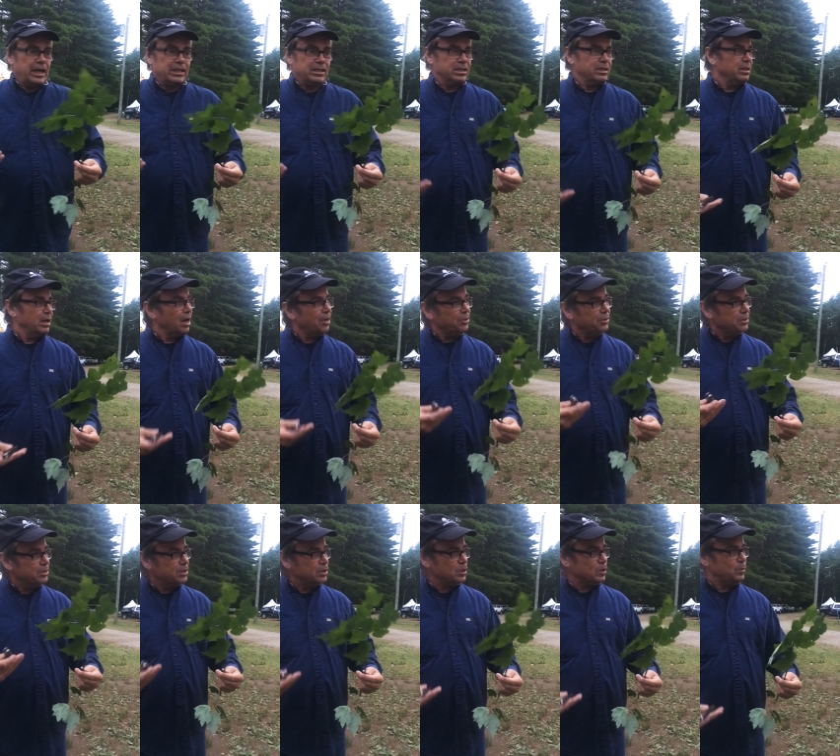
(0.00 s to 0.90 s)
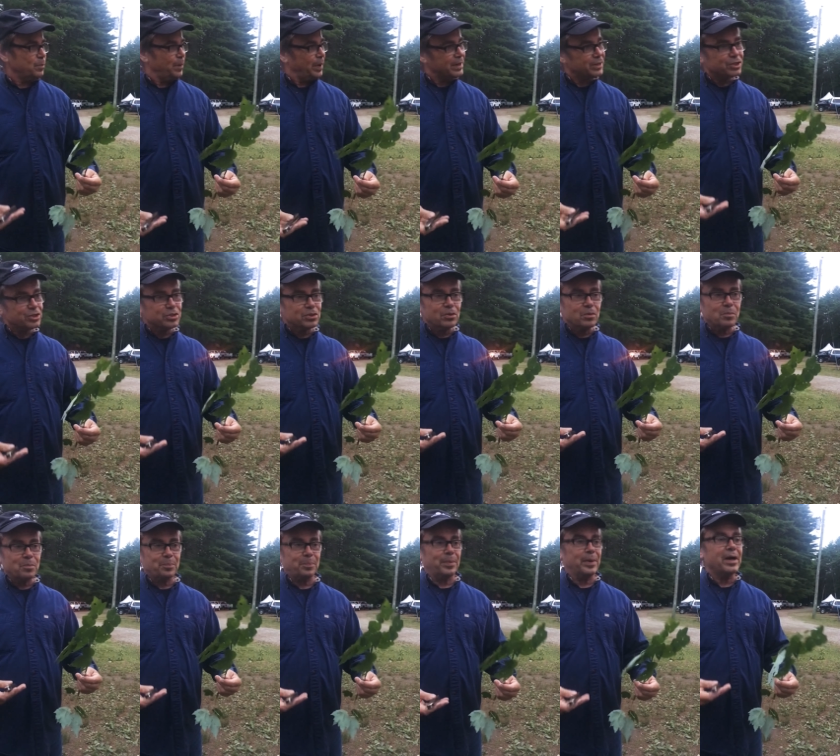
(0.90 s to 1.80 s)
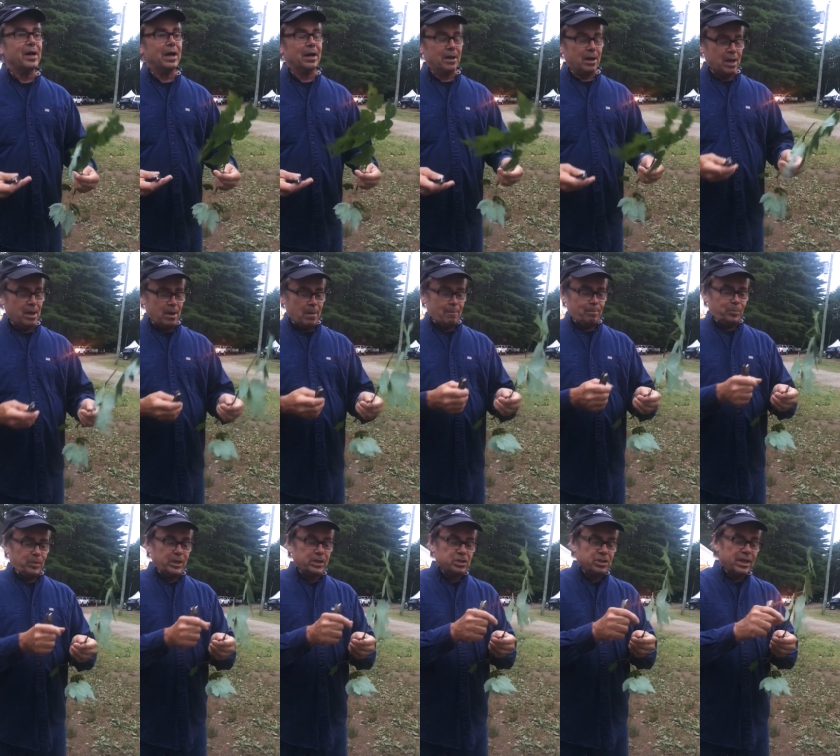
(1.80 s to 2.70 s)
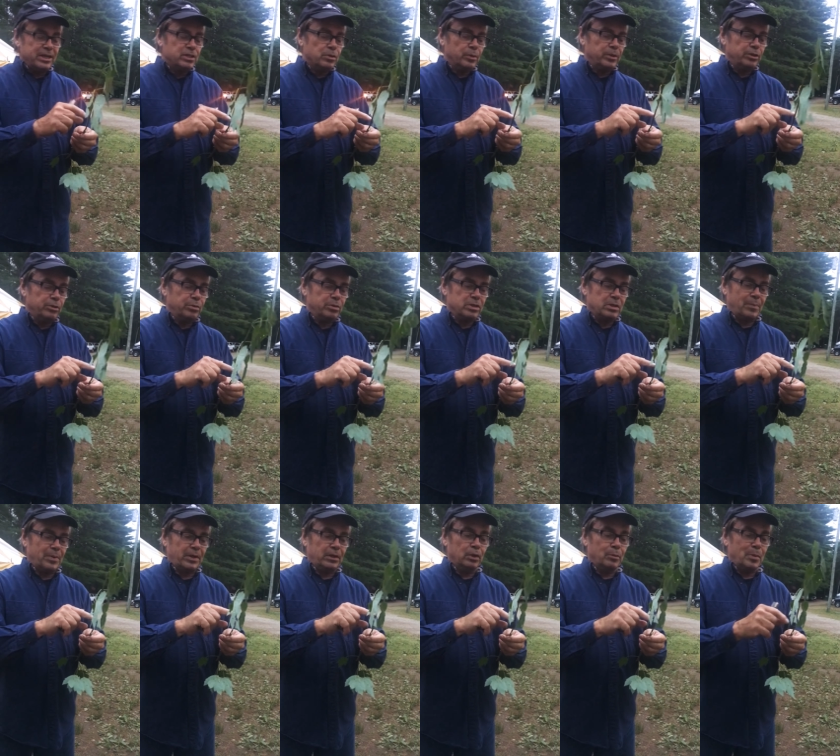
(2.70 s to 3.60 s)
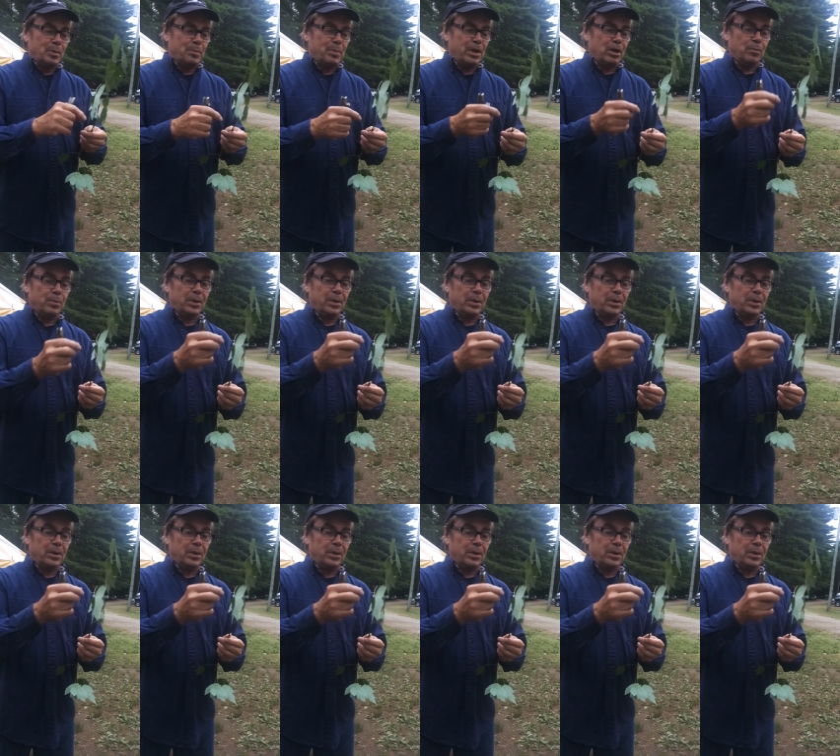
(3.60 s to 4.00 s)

It's nothing special, but it's nicer when you do something a little bit bigger.